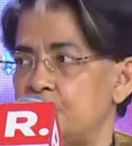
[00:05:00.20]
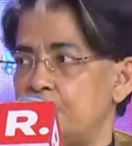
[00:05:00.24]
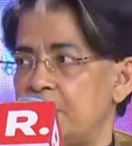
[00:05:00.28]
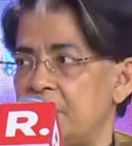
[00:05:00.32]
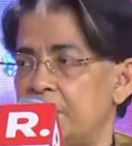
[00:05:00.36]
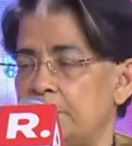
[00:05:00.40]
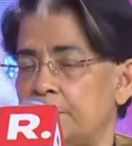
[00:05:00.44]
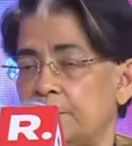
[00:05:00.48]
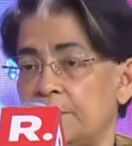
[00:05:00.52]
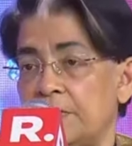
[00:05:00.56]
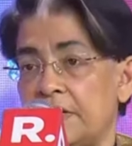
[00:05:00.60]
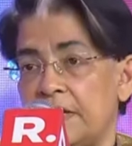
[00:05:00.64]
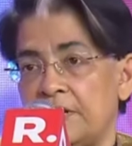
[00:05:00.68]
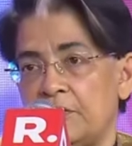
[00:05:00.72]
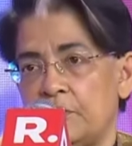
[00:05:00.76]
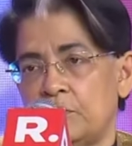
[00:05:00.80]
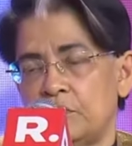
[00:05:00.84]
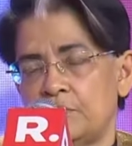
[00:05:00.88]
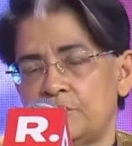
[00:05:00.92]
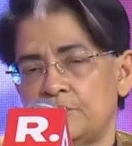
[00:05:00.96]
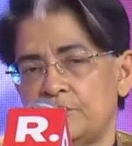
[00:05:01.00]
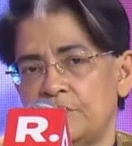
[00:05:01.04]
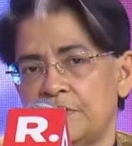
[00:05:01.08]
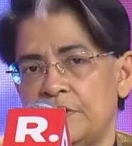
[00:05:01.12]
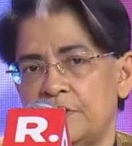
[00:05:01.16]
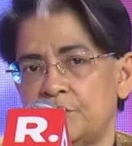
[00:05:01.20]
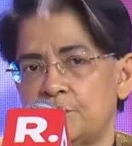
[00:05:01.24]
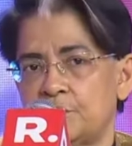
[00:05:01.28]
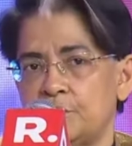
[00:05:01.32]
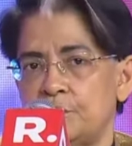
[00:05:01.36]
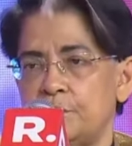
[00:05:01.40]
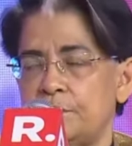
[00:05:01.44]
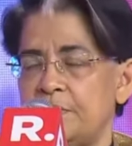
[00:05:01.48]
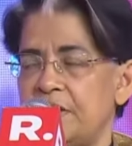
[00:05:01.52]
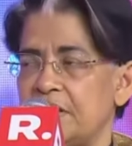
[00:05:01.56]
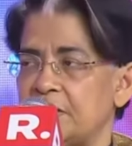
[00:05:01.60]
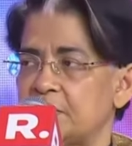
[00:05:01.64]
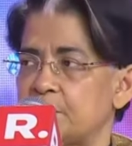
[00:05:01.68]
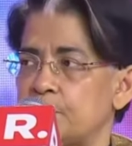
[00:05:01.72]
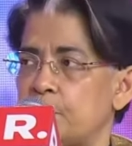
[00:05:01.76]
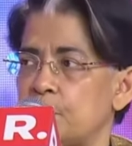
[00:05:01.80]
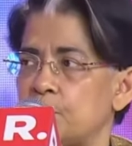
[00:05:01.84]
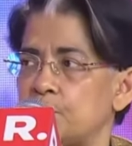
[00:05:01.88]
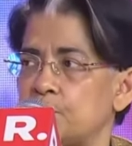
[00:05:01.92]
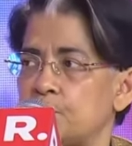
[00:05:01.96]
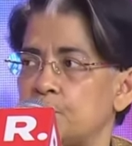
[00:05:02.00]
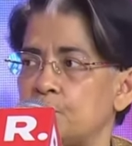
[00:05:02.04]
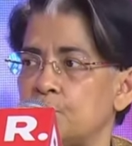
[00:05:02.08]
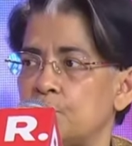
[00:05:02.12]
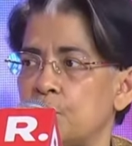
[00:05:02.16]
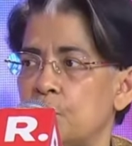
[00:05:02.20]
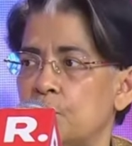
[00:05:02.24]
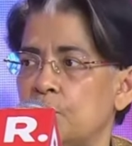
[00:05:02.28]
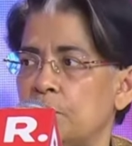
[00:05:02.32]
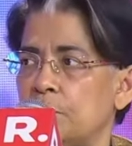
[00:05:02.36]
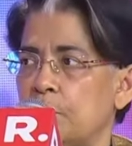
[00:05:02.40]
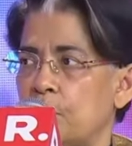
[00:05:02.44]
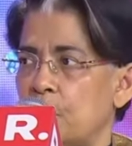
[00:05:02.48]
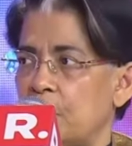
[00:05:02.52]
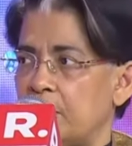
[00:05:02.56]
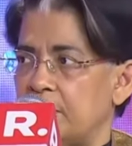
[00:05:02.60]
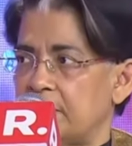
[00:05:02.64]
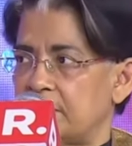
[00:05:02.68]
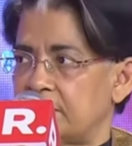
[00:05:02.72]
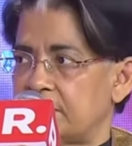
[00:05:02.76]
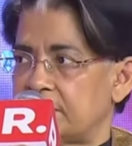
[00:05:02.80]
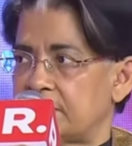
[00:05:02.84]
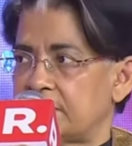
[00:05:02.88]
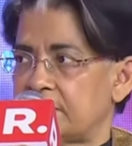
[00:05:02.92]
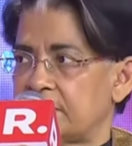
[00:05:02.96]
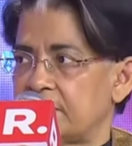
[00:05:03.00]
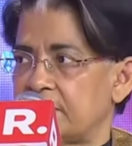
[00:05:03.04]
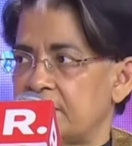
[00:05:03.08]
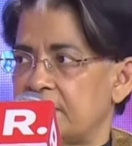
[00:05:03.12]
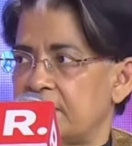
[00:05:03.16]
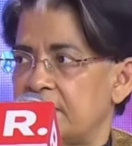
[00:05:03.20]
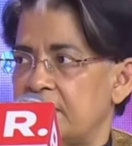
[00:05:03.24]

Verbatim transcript: people and also they should be exposed to role models.